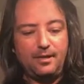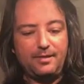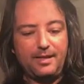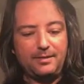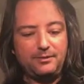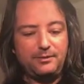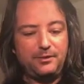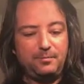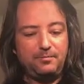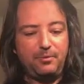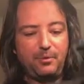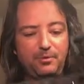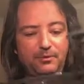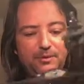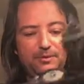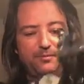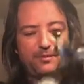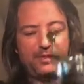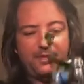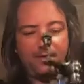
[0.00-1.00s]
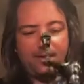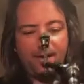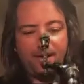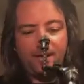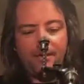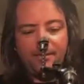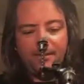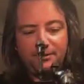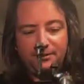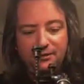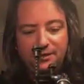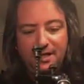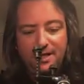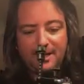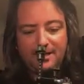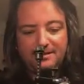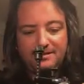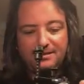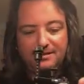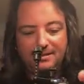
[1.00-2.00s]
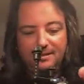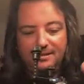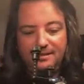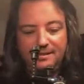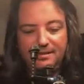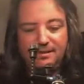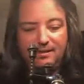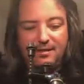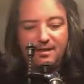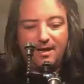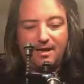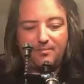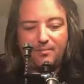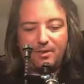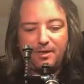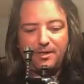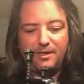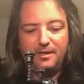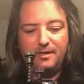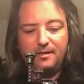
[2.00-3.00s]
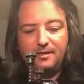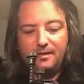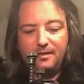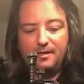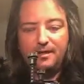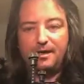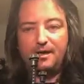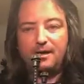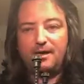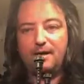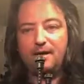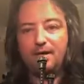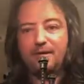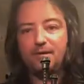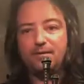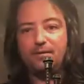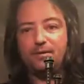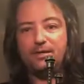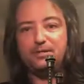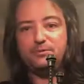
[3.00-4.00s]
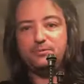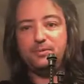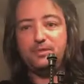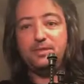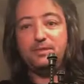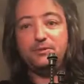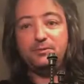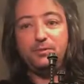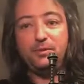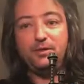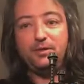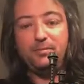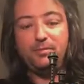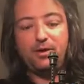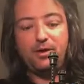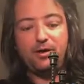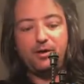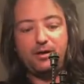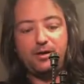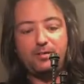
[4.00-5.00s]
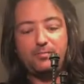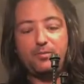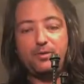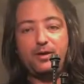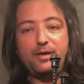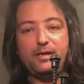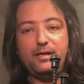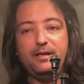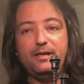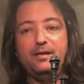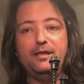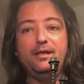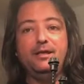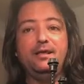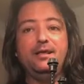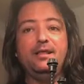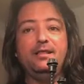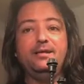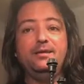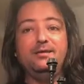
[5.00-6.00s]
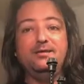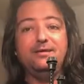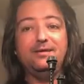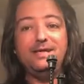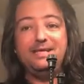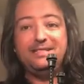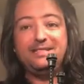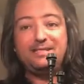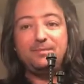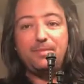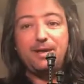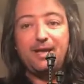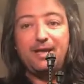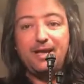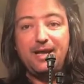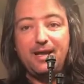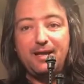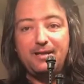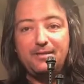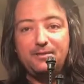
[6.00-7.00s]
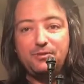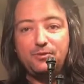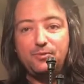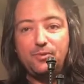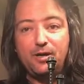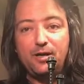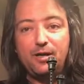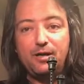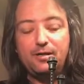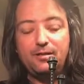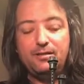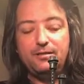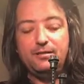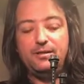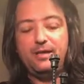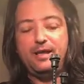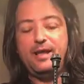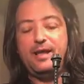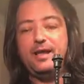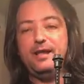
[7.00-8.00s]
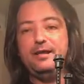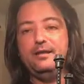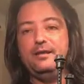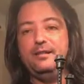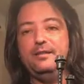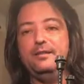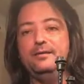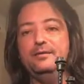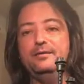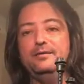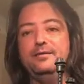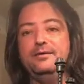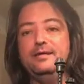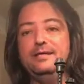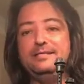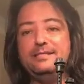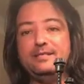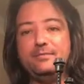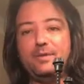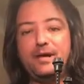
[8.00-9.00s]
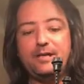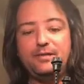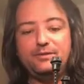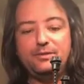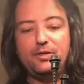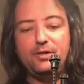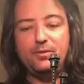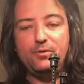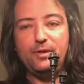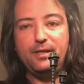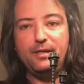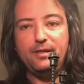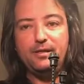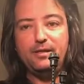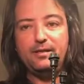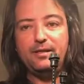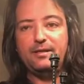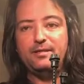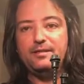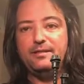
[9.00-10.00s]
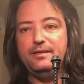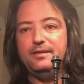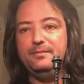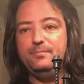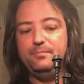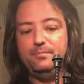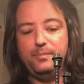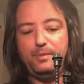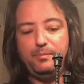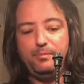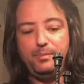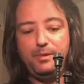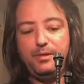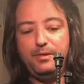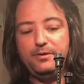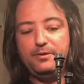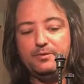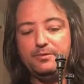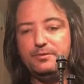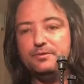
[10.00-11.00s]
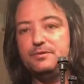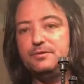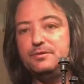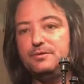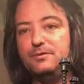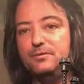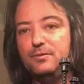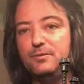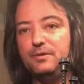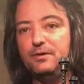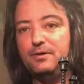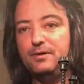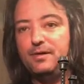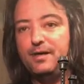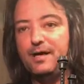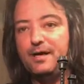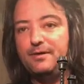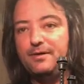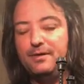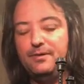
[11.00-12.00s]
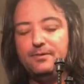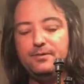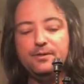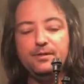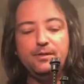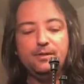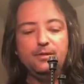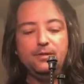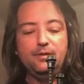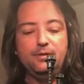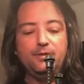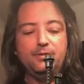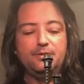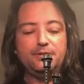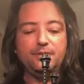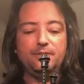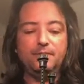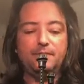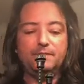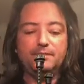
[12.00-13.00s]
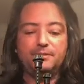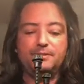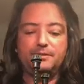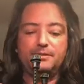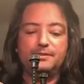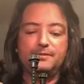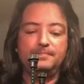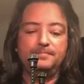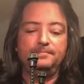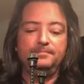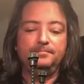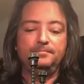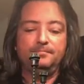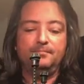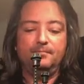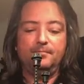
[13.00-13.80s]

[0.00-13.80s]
that should bolt everything on the chassis. I'm running, at least with this wheelie bar, I'm running the least amount of anti-squat and the least amount of toe in that the pills will allow you. So it's